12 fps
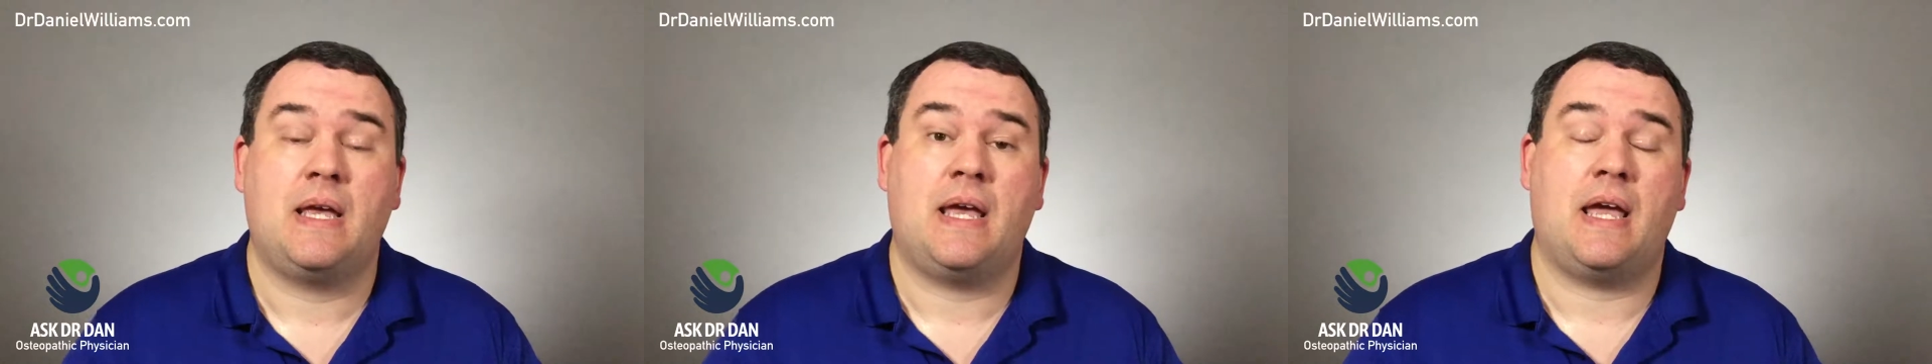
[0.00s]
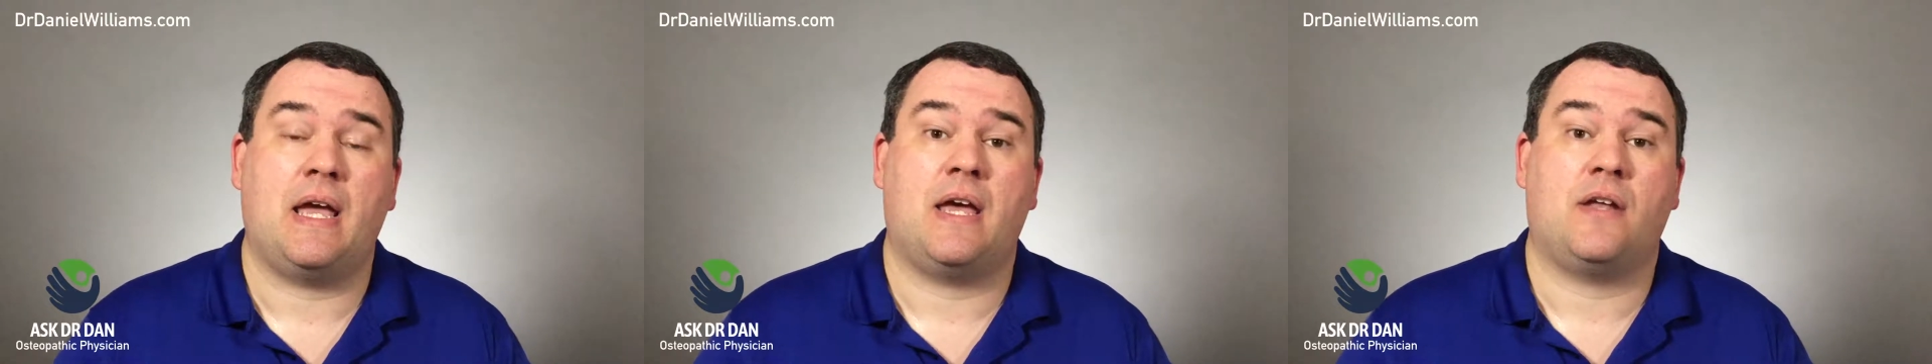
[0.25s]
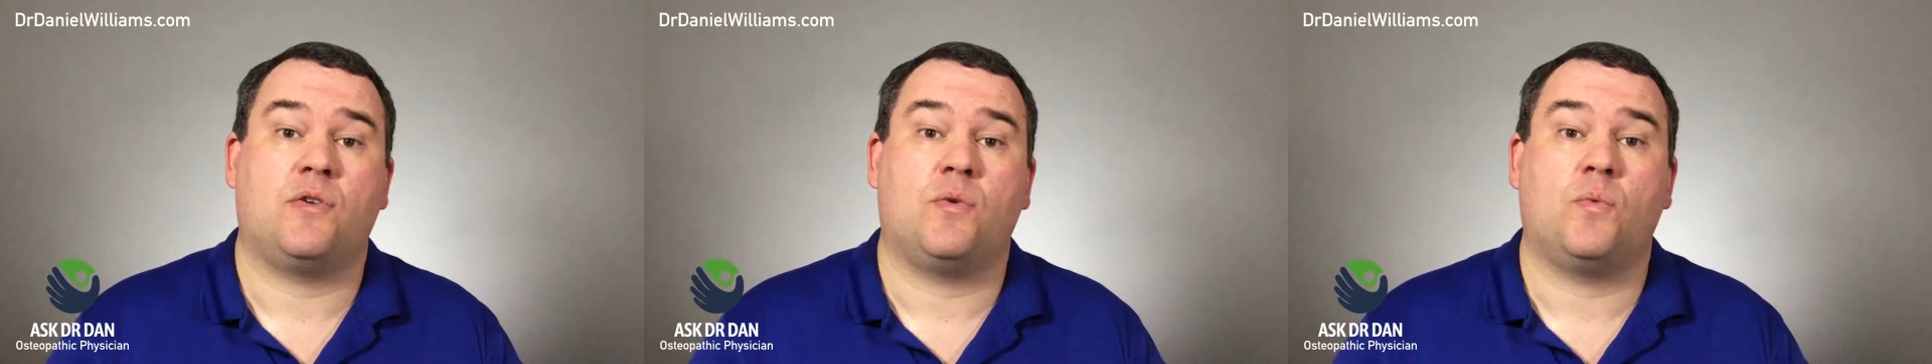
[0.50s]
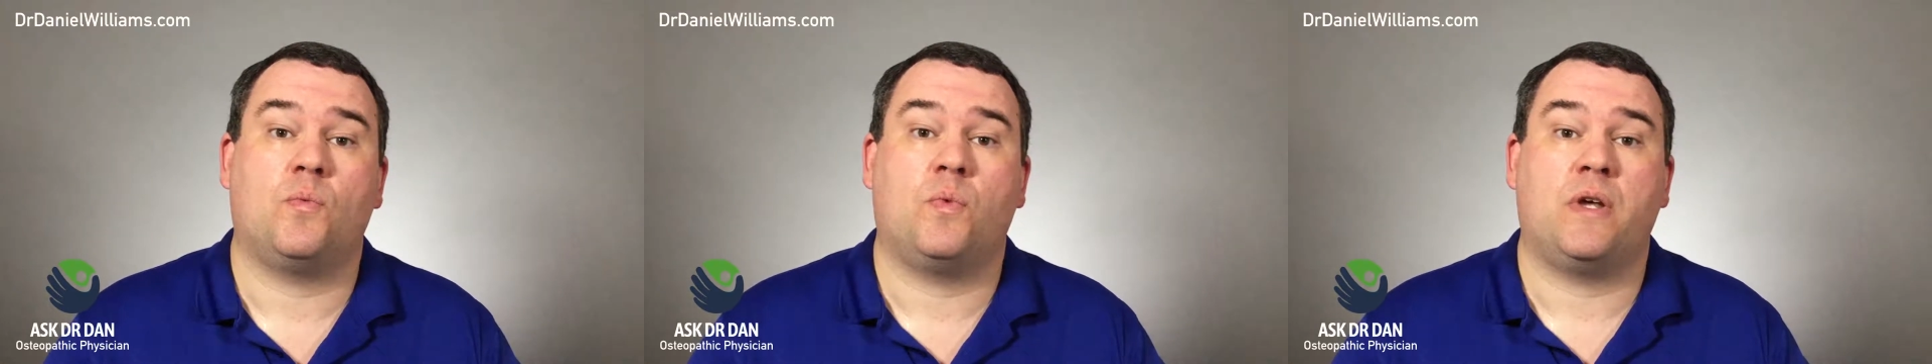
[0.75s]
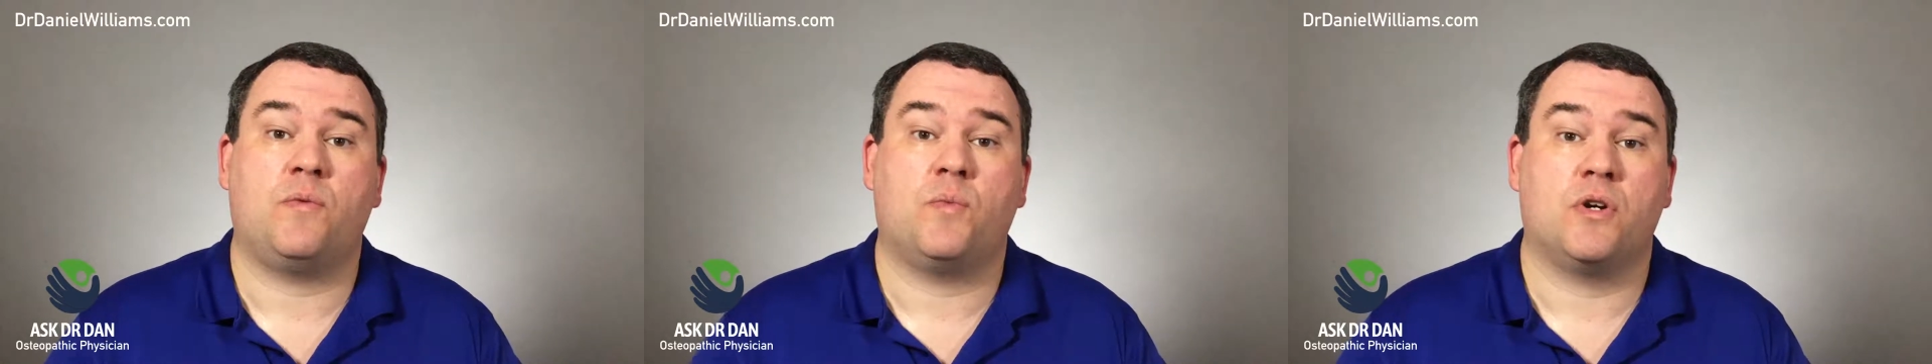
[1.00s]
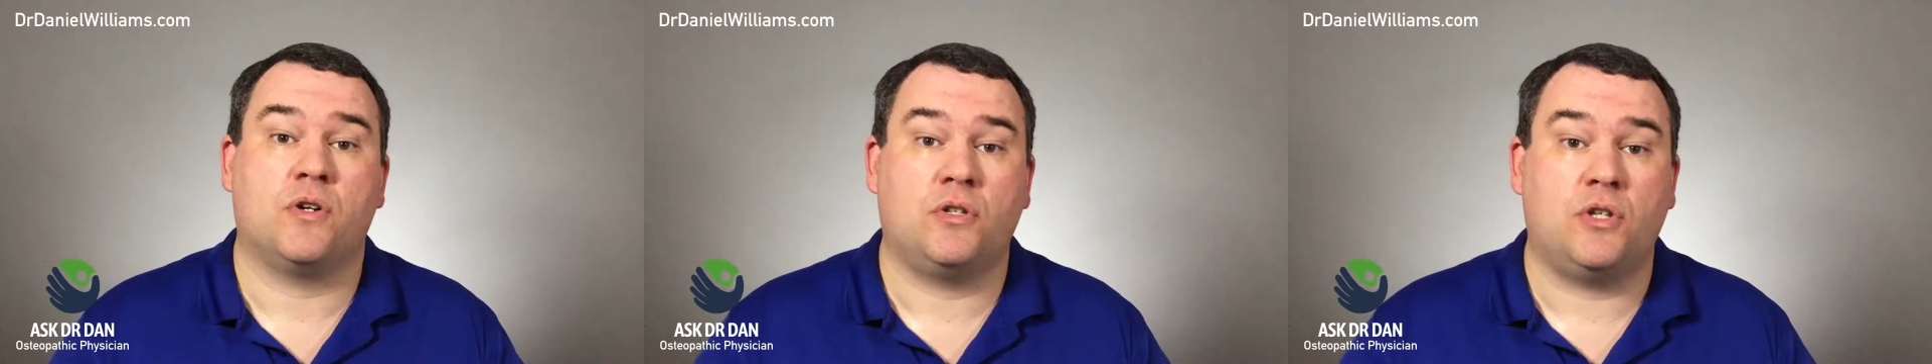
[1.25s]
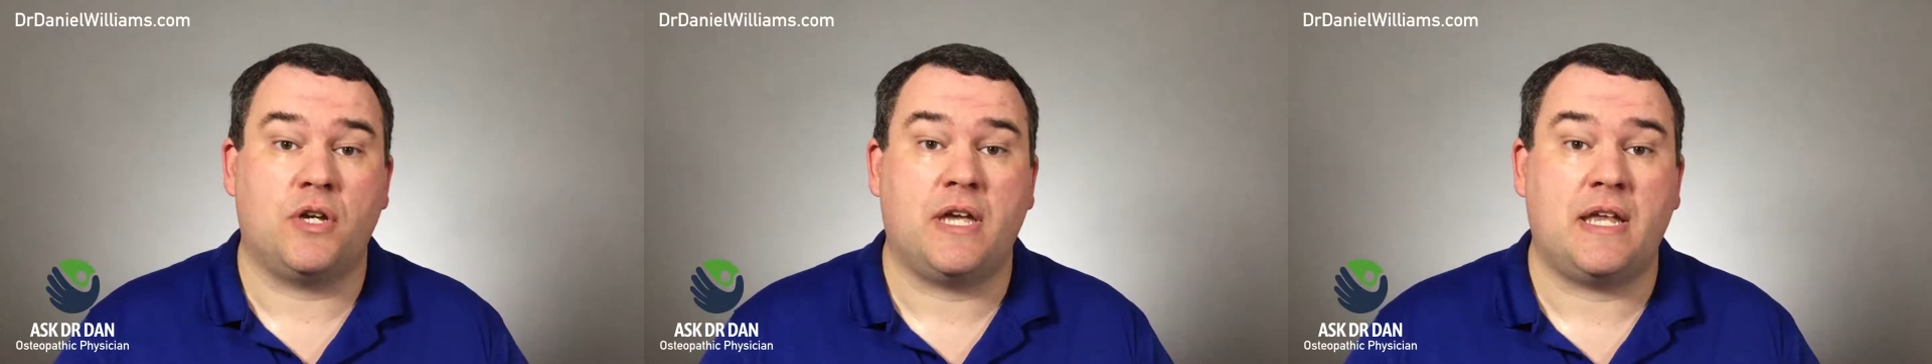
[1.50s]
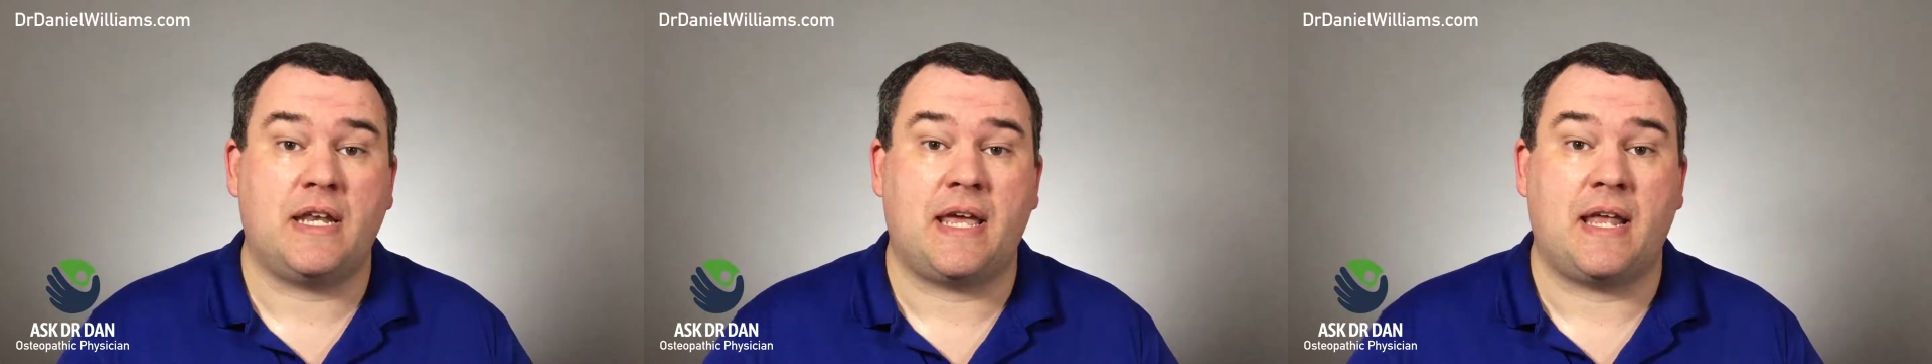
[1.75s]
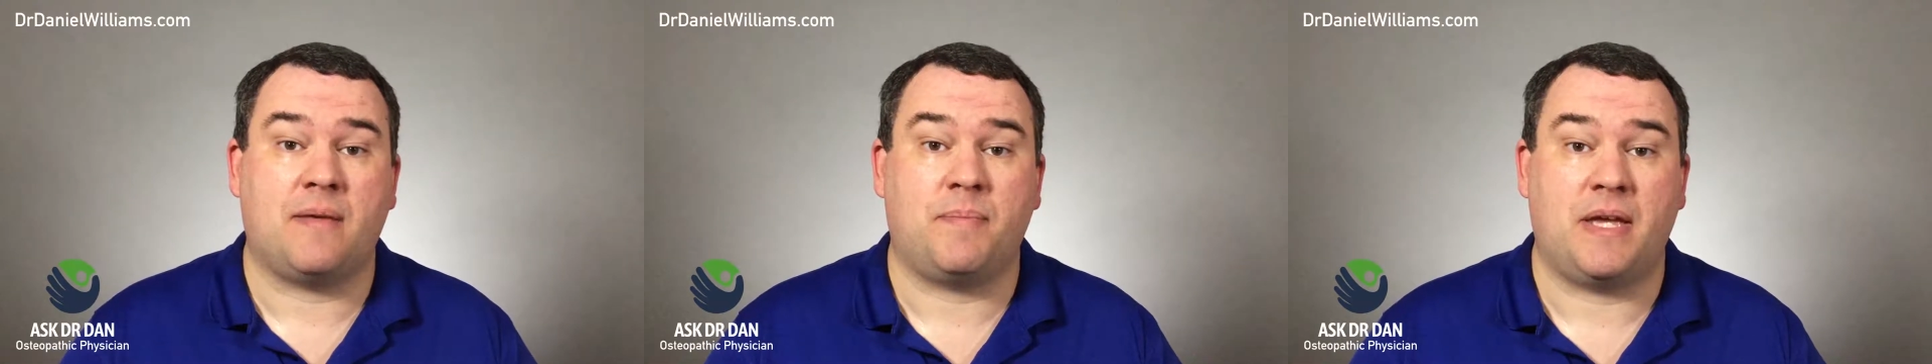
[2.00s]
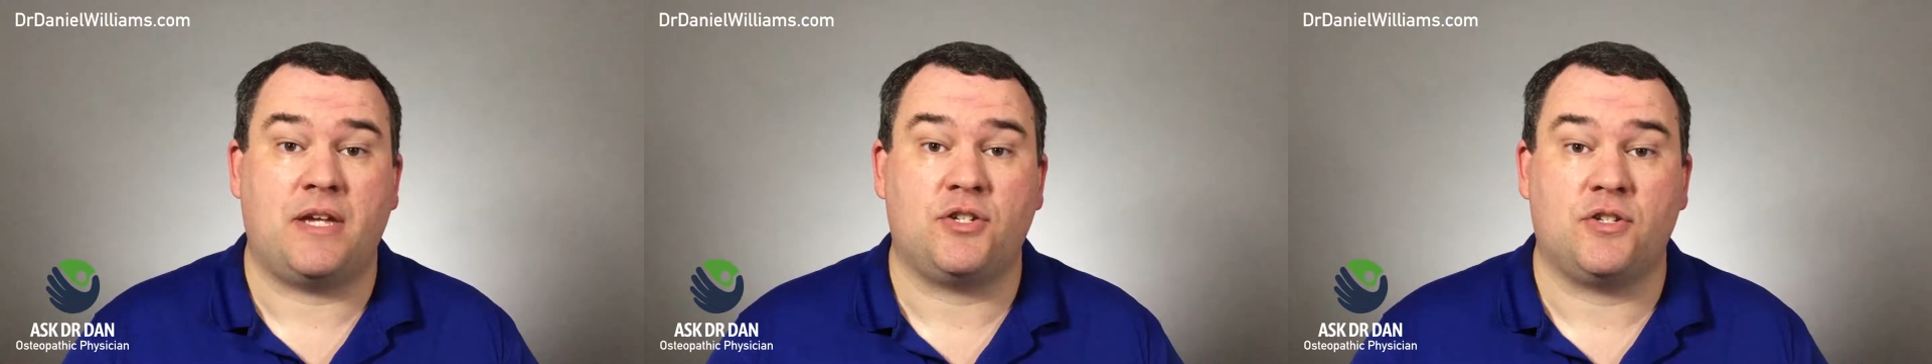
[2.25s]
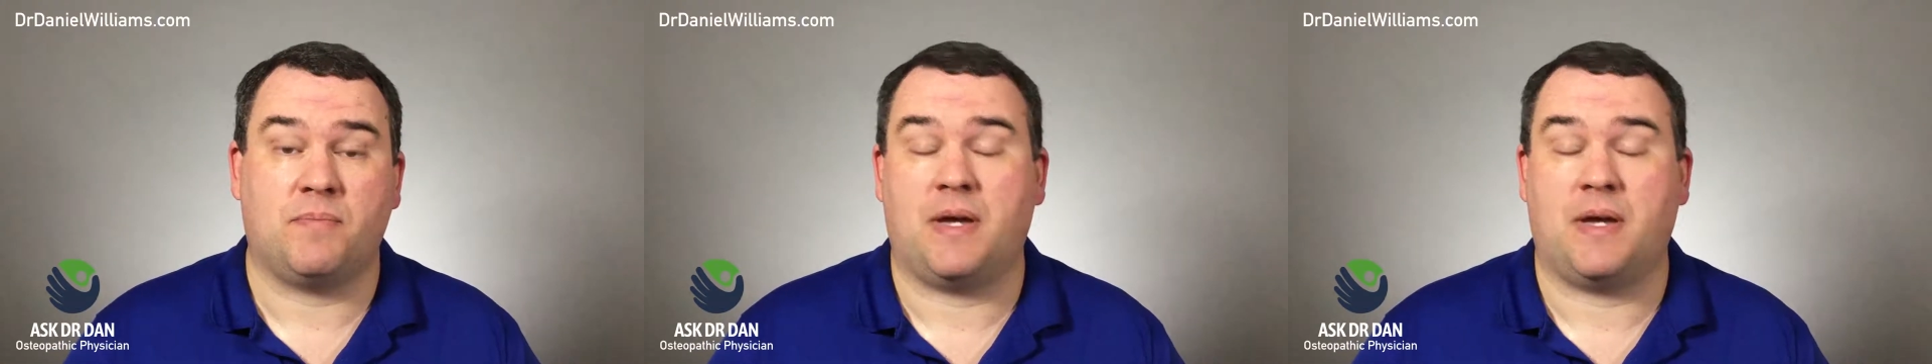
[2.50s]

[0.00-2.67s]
And when we're looking at a patient